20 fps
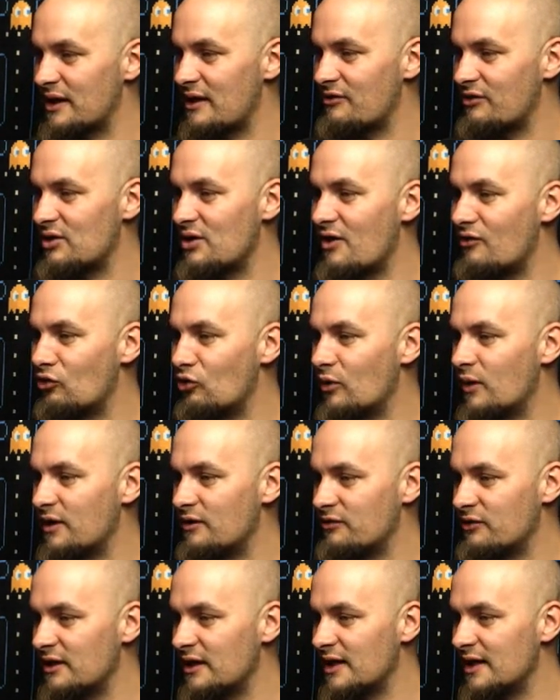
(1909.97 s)
have another one
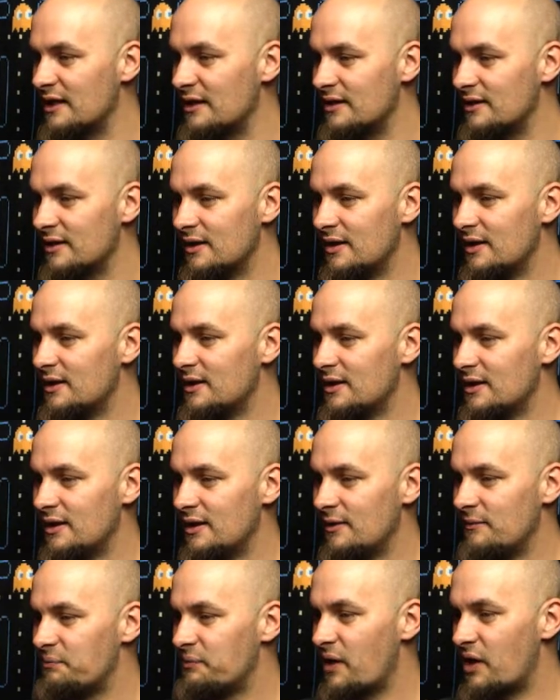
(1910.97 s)
for later.
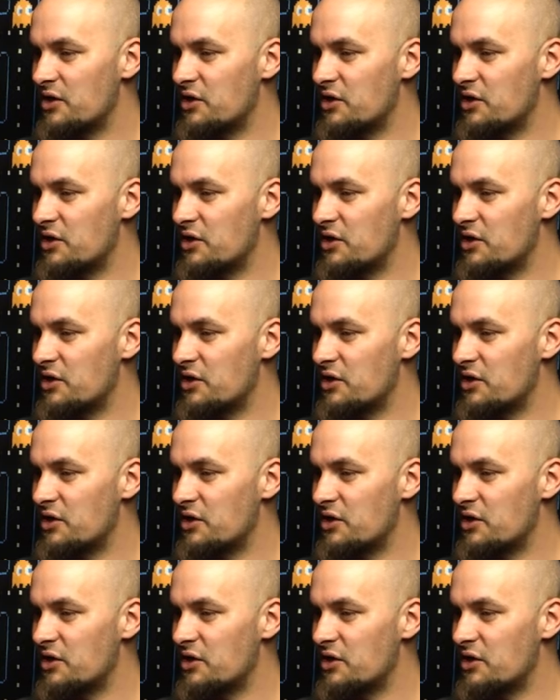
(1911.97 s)
I